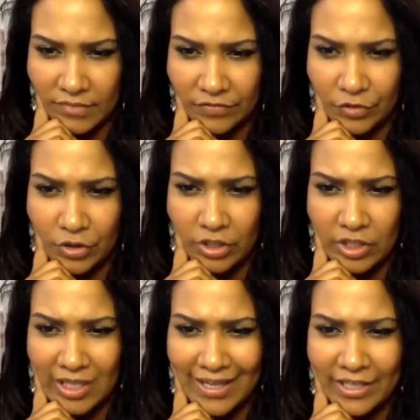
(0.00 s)
If you're a
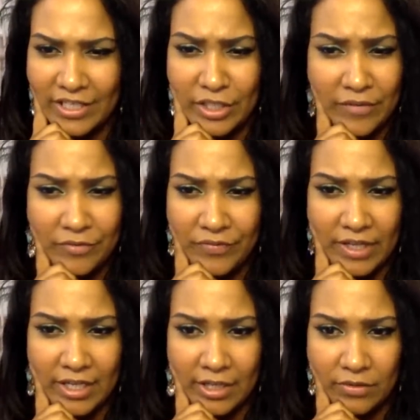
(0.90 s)
good liar, he'll never
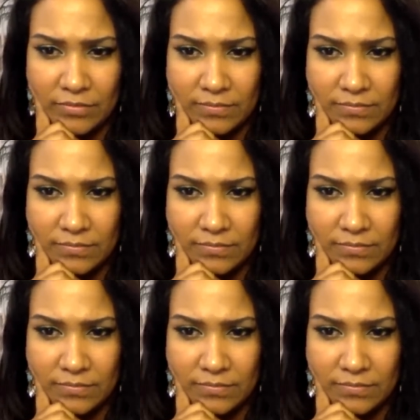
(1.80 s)
find out.